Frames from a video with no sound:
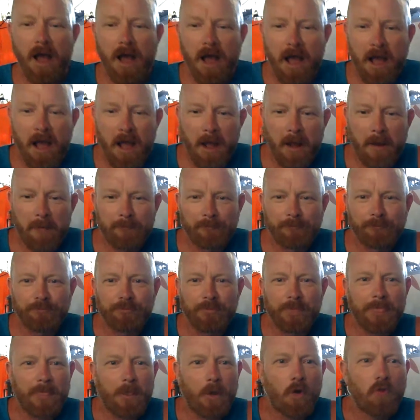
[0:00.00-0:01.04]

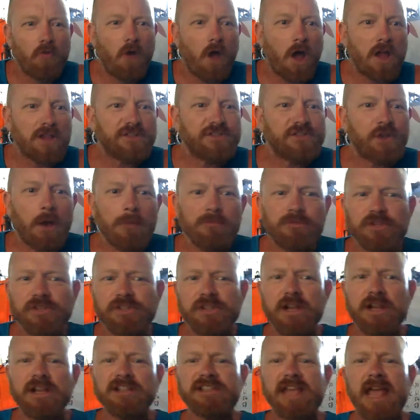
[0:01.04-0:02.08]
All right. So I'm just
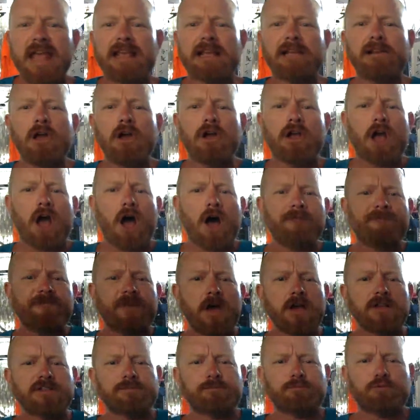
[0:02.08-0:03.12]
going to take a look at our
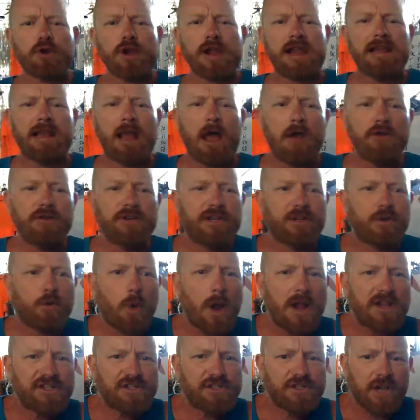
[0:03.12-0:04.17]
first preloaded
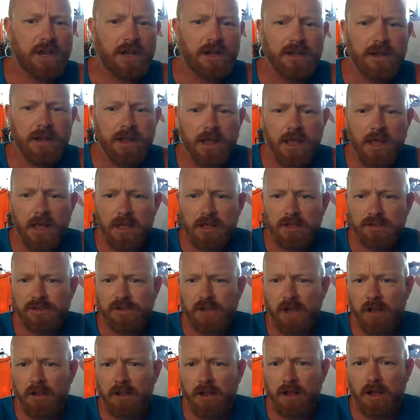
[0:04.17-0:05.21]
question.
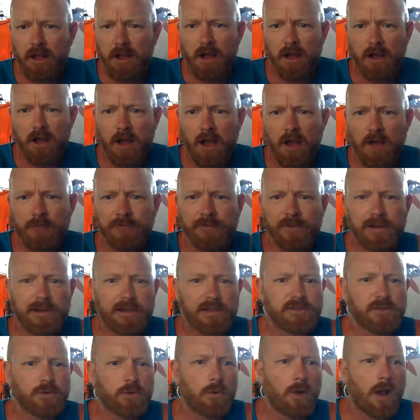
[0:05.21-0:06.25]
So hopefully
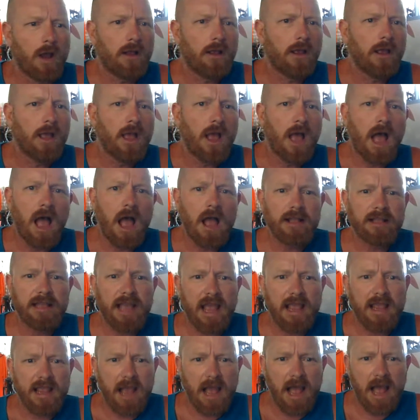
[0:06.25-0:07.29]
this will work.
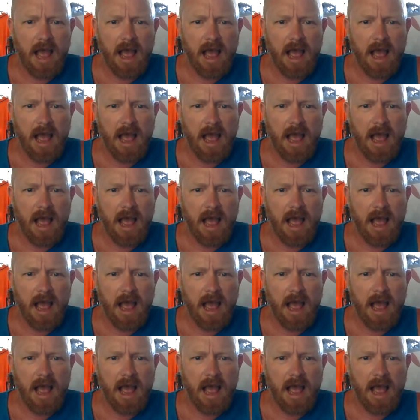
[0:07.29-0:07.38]
Okay.